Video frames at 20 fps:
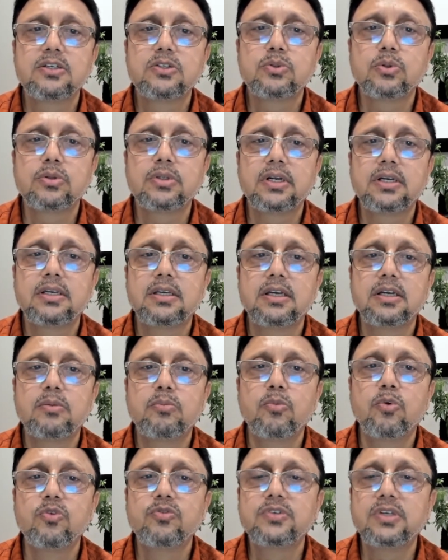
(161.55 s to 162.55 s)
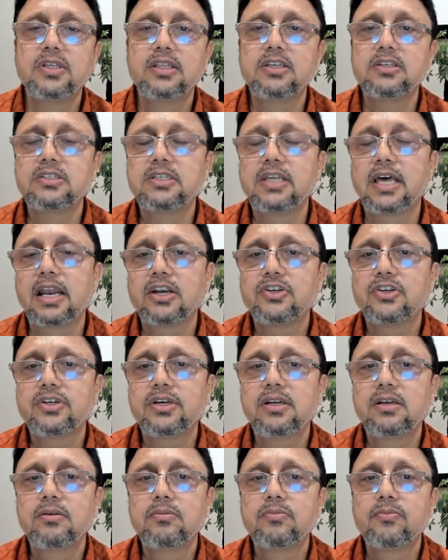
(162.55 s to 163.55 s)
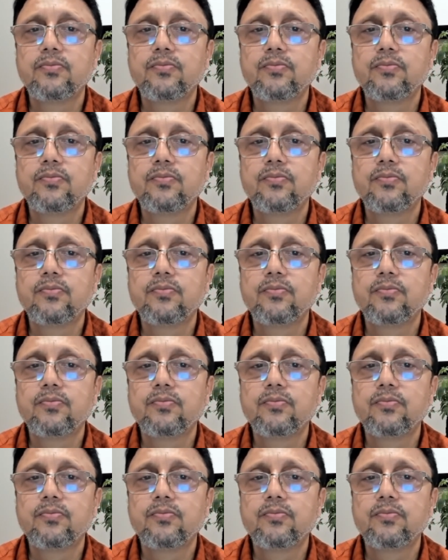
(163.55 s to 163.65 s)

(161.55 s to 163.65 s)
this so that it moves in this direction,